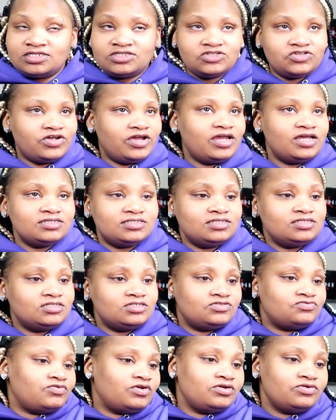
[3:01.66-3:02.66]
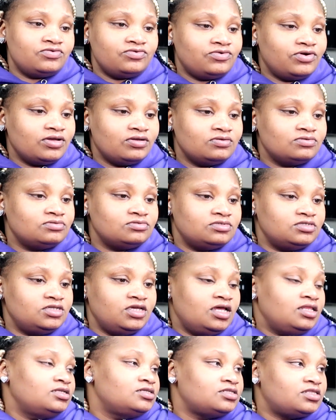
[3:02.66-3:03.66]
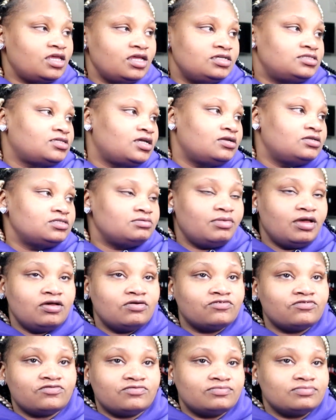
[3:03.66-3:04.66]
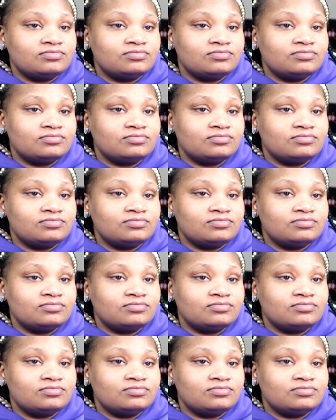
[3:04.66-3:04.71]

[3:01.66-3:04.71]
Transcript: It's trash. He's just running around yelling things out his mouth.